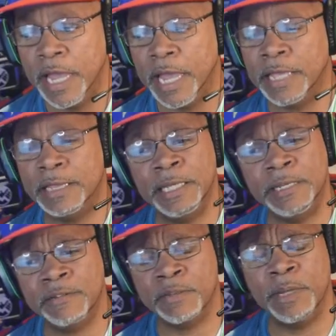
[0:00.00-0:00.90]
it
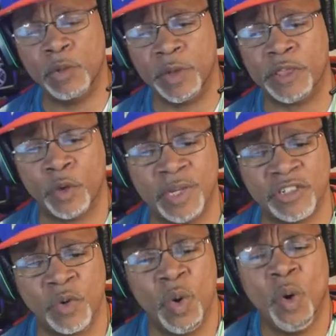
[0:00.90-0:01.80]
leaves me with a
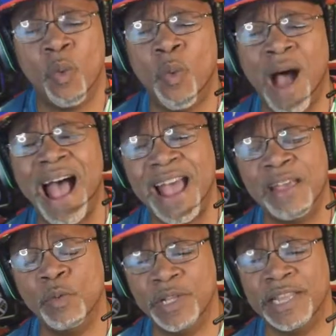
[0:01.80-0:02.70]
question: Why
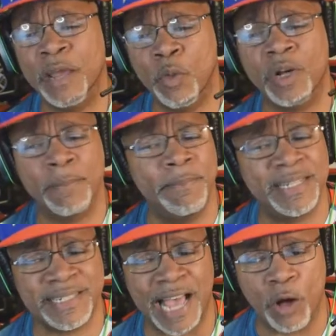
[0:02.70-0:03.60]
would they want to
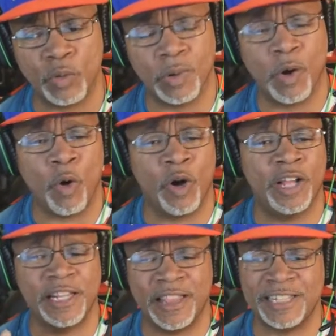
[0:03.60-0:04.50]
miss out on this